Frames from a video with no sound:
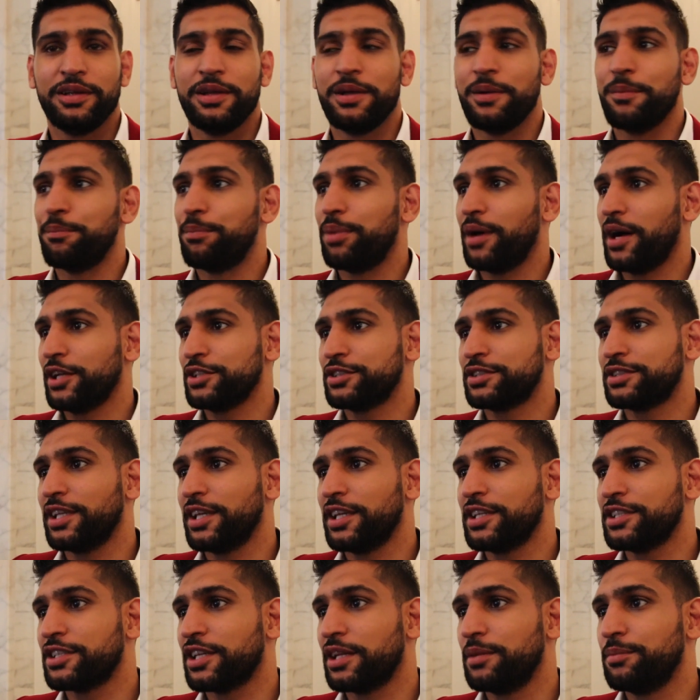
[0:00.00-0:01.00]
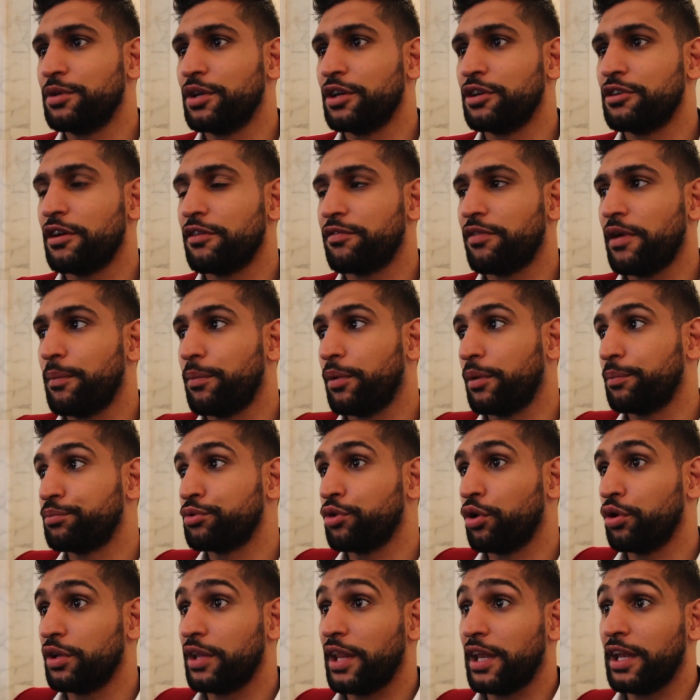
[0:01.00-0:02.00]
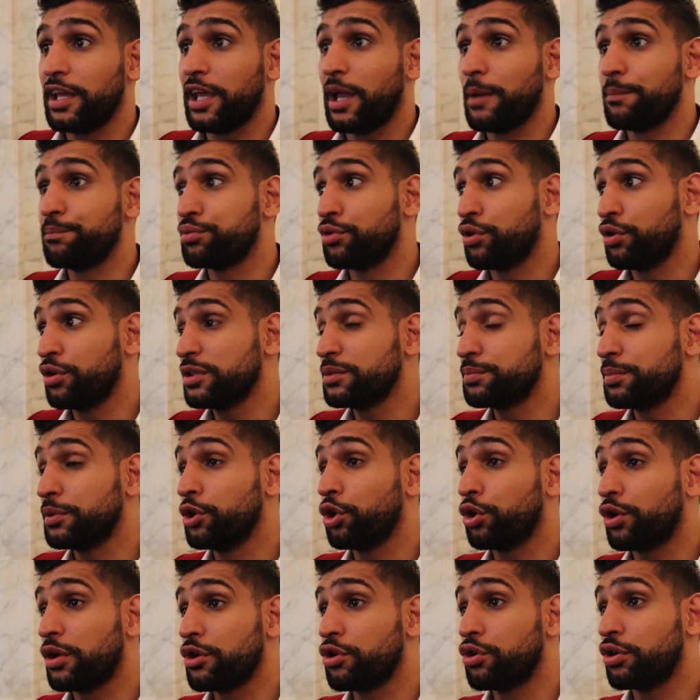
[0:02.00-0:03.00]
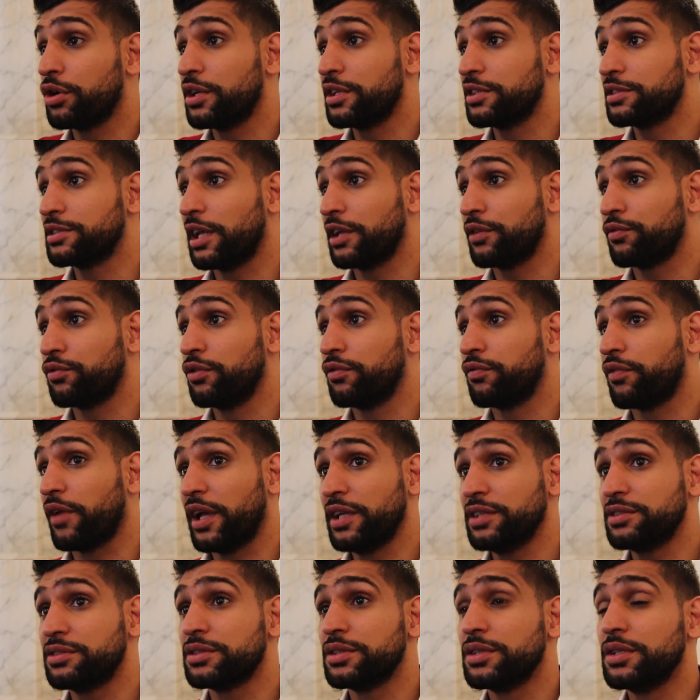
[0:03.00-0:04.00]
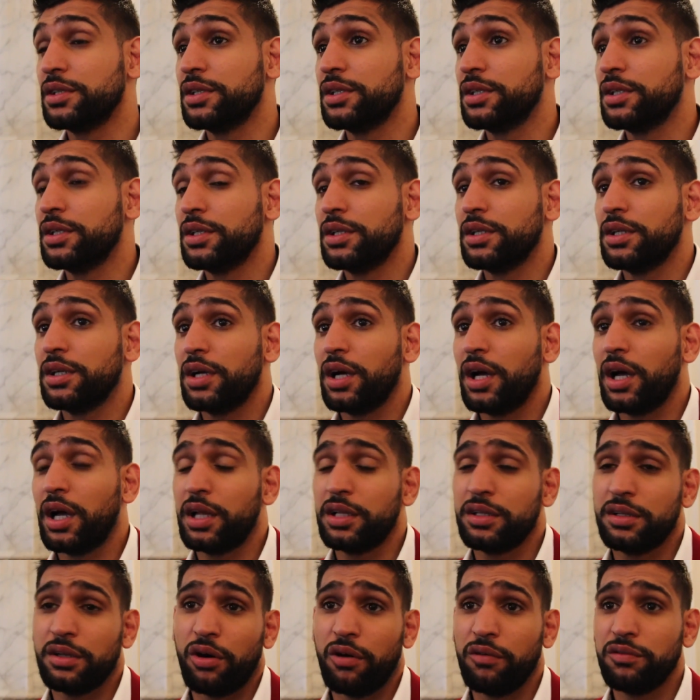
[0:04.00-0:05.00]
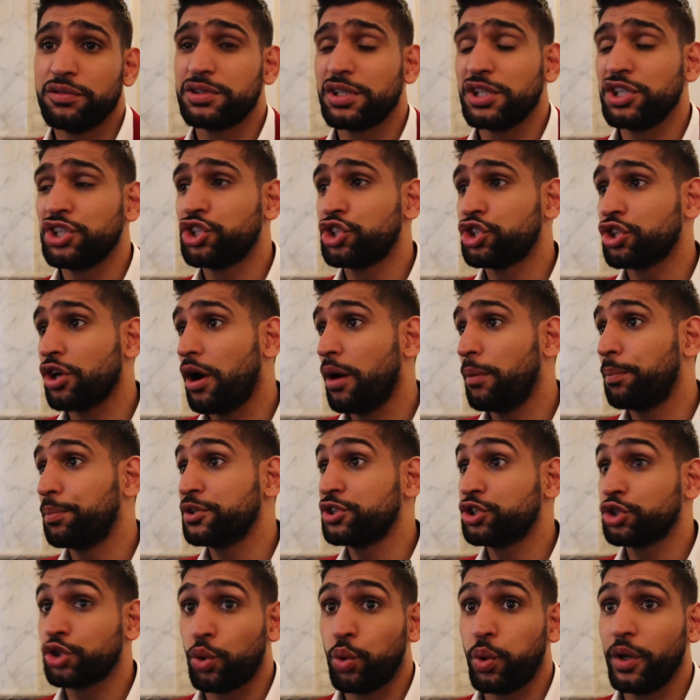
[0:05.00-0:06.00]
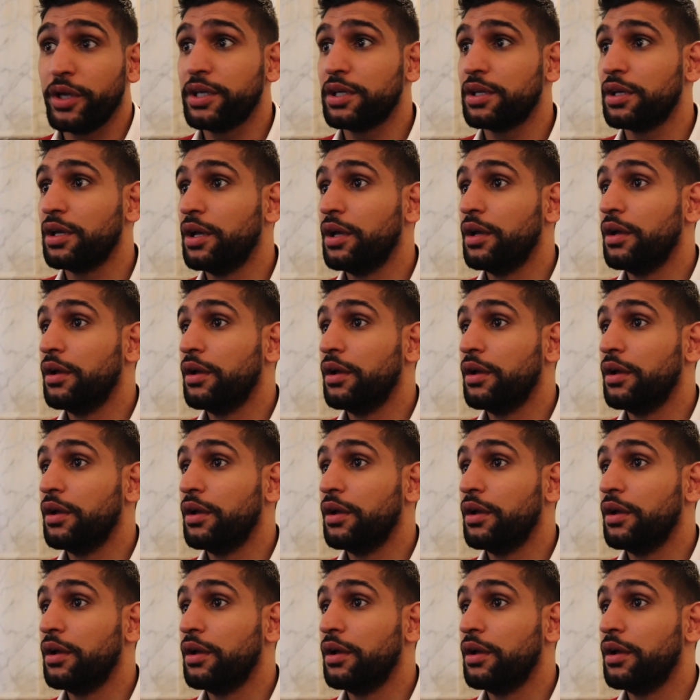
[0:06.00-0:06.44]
Yeah. But I just think it's going to be a great fight. But then again, Broner's been looking good in his last 3 fights, and obviously he's sharp, he's quick.